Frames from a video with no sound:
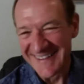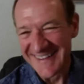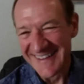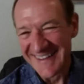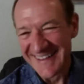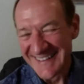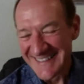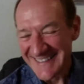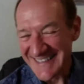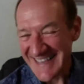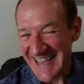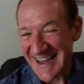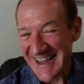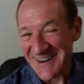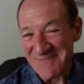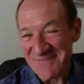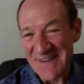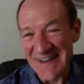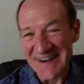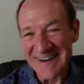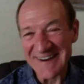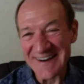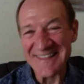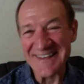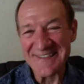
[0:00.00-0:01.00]
Sounded
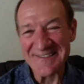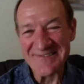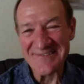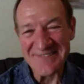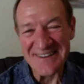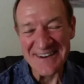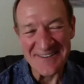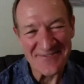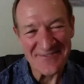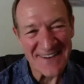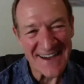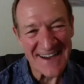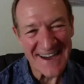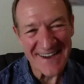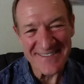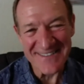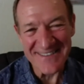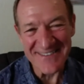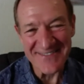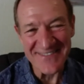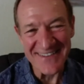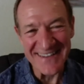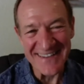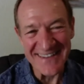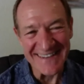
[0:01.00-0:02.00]
better than 3 to 5 to
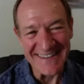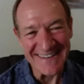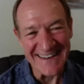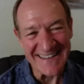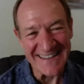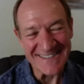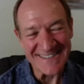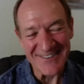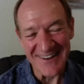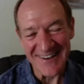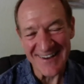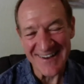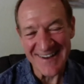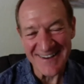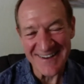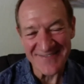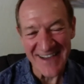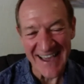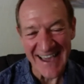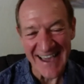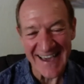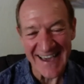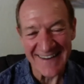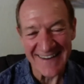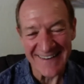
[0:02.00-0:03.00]
me, and that's what I hung
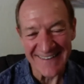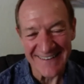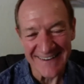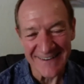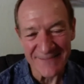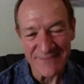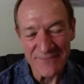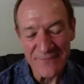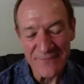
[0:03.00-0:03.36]
my hat on.